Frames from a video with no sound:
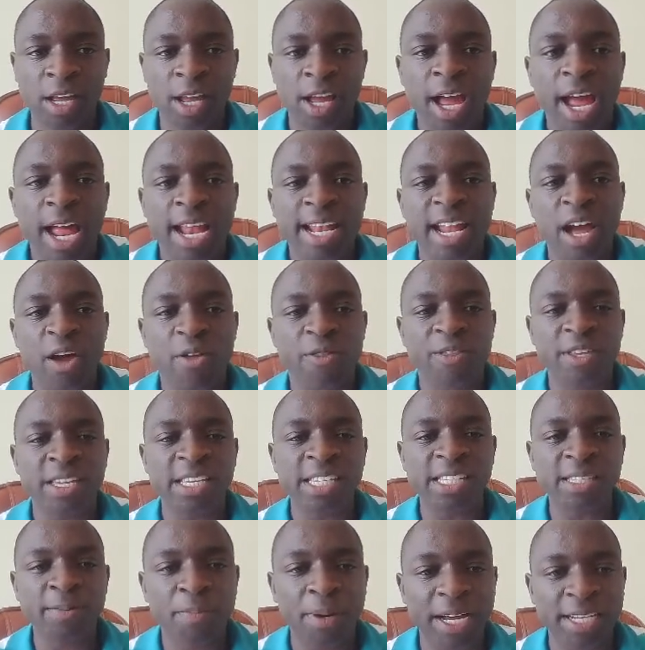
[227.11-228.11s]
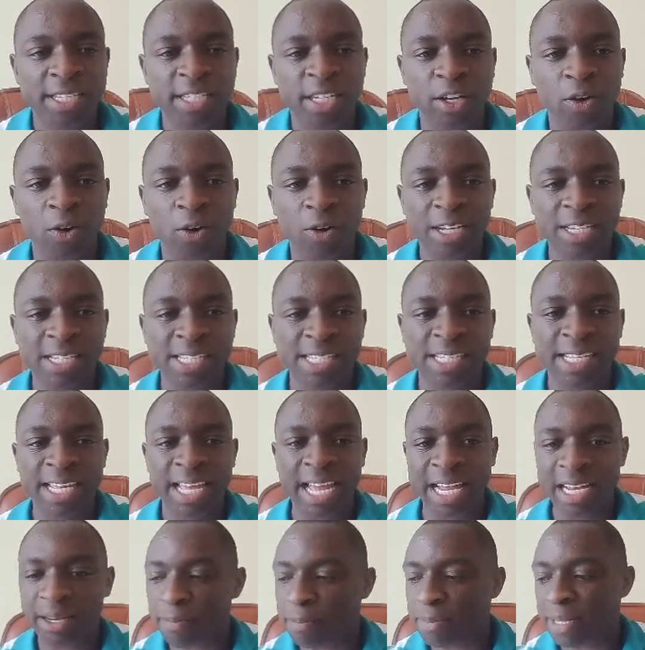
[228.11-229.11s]
Now these particles
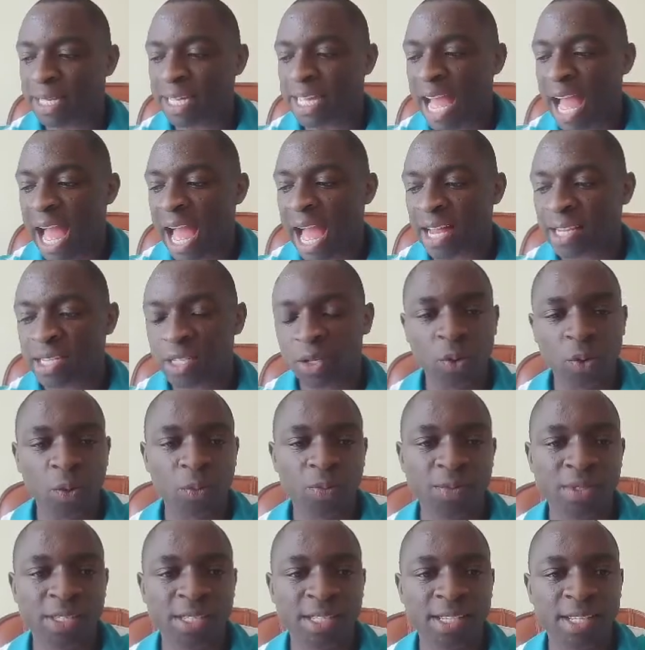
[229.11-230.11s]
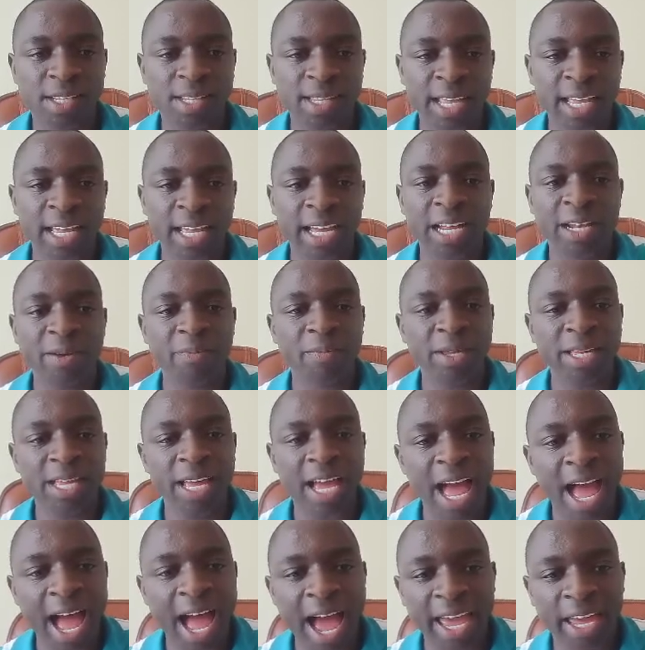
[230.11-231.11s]
can be atoms, they can be
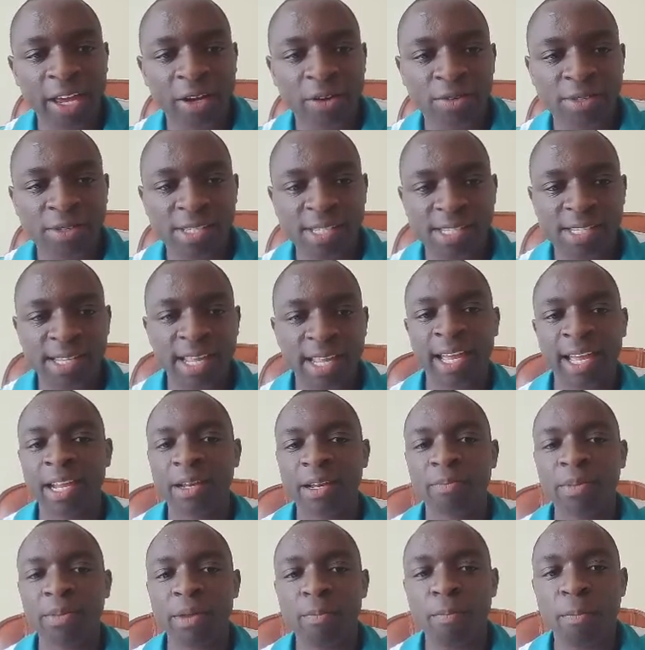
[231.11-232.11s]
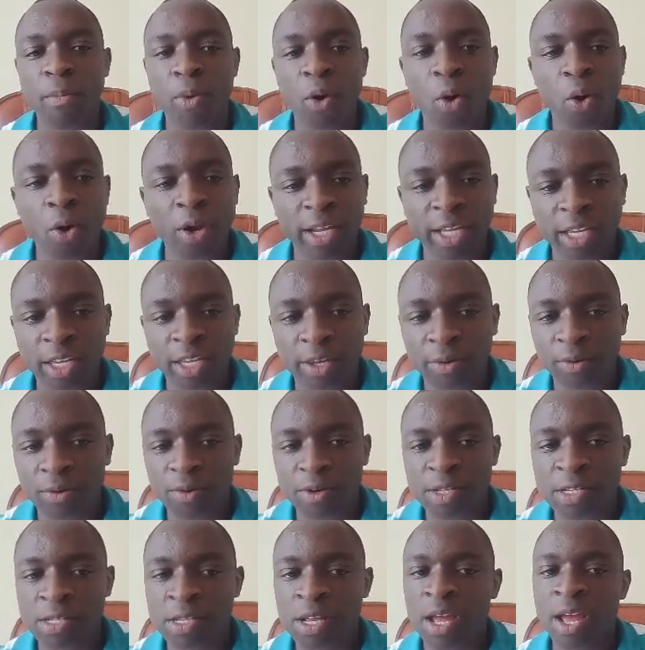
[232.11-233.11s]
ions, they can be
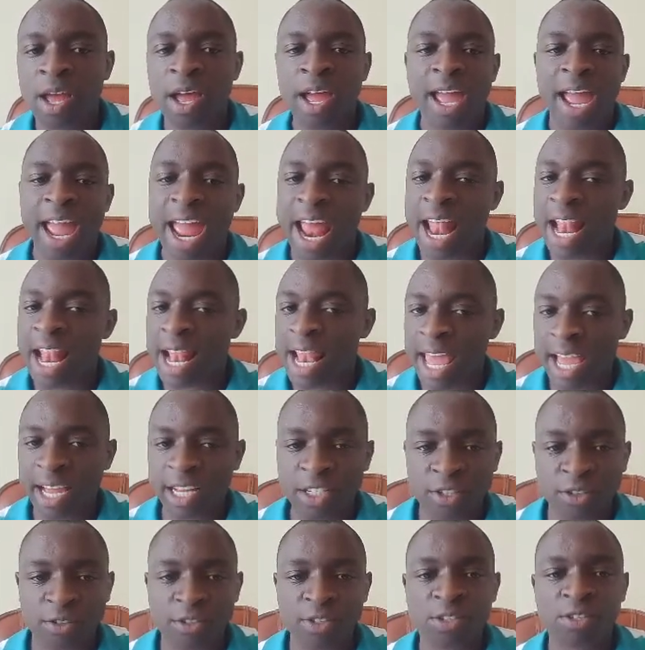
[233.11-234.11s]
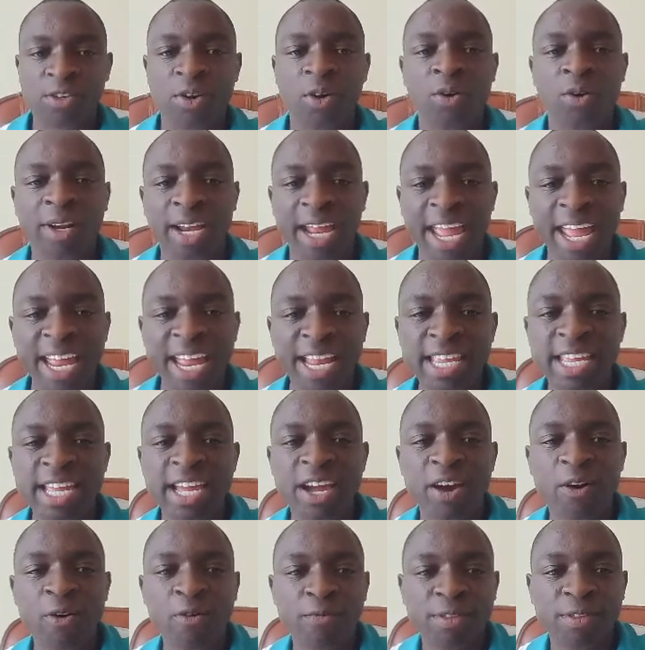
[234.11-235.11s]
molecules, electrons, or any
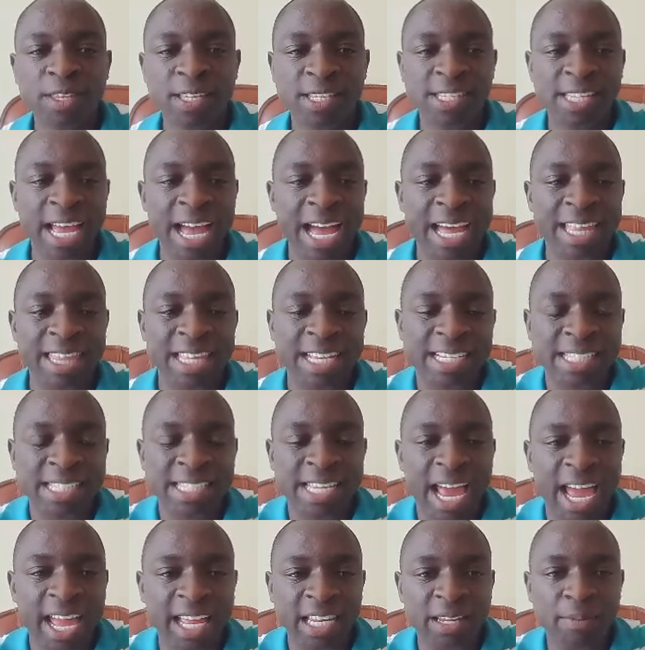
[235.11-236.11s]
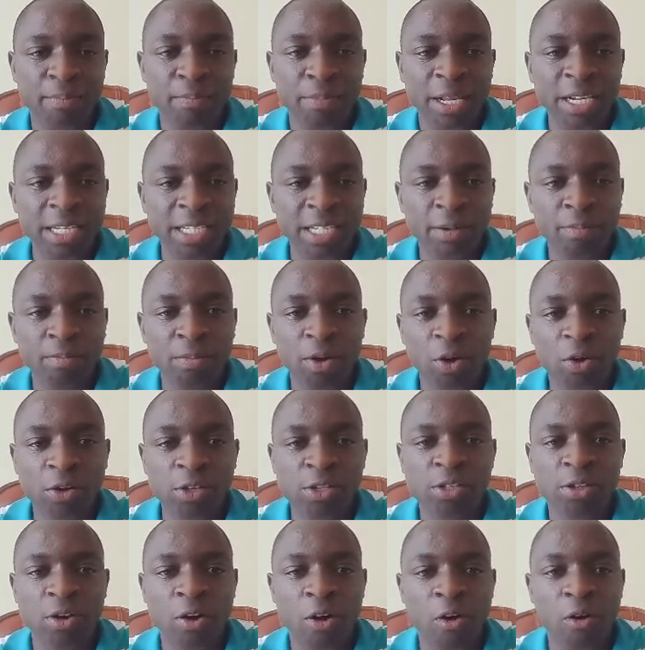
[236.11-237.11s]
of these other tiny building
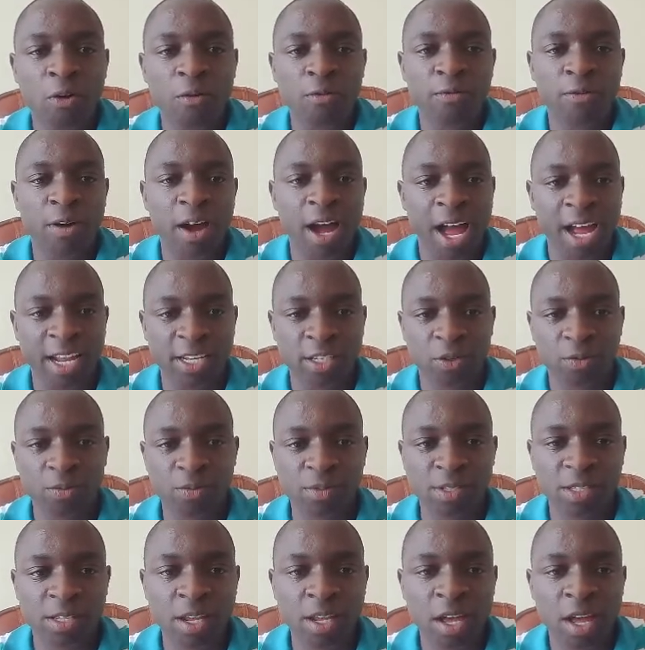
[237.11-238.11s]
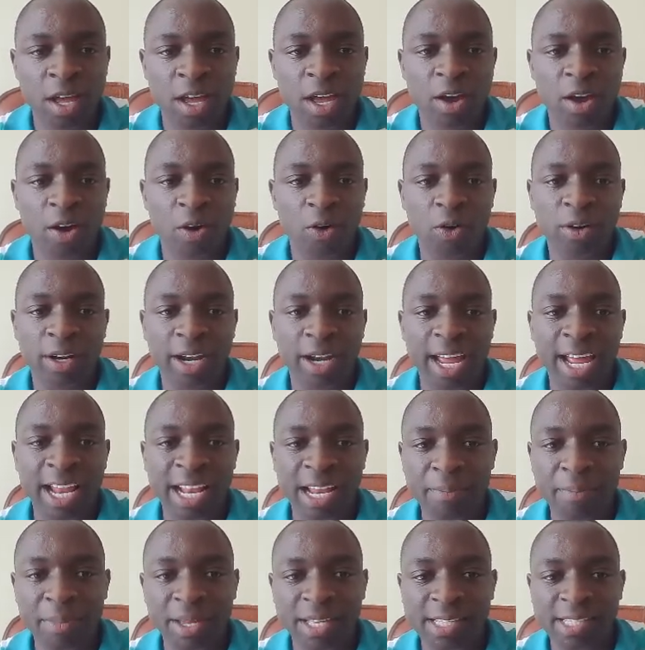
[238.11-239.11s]
blocks of atoms or
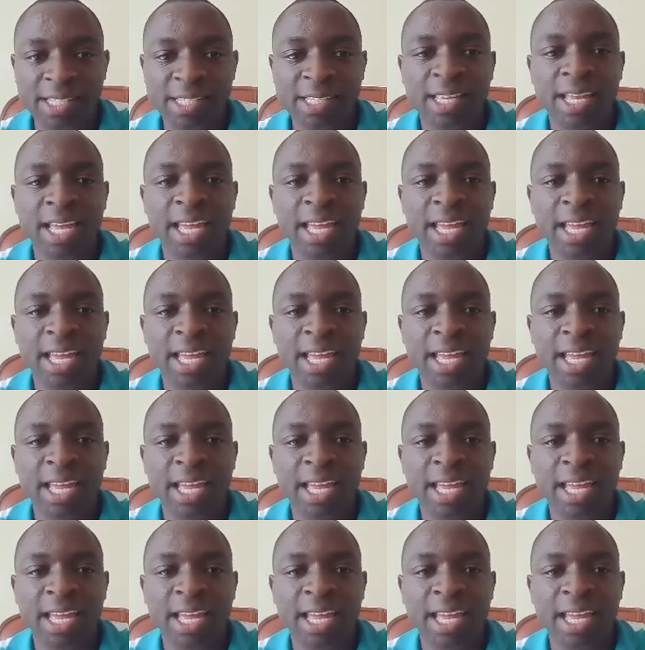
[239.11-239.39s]
elements